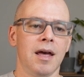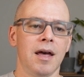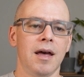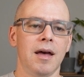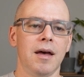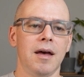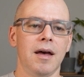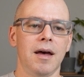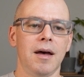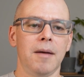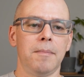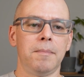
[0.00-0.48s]

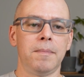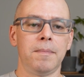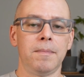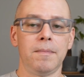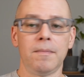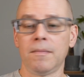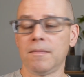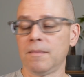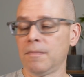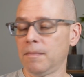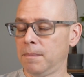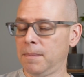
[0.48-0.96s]
A
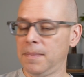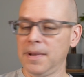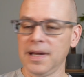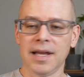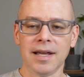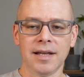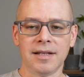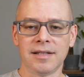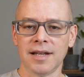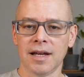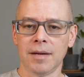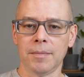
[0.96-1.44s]
big
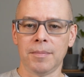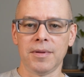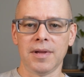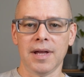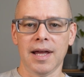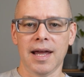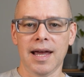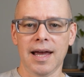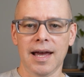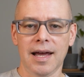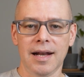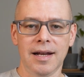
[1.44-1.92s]
example they
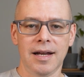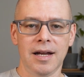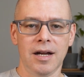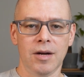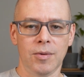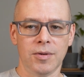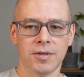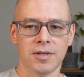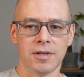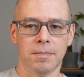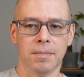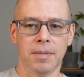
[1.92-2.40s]
had here
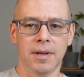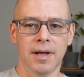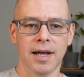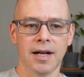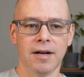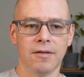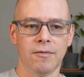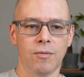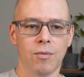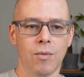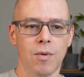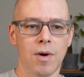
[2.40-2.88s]
was the plane
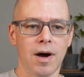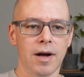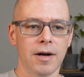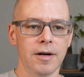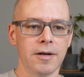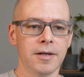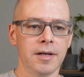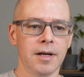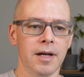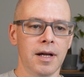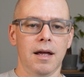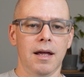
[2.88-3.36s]
of
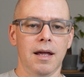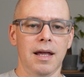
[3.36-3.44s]
water.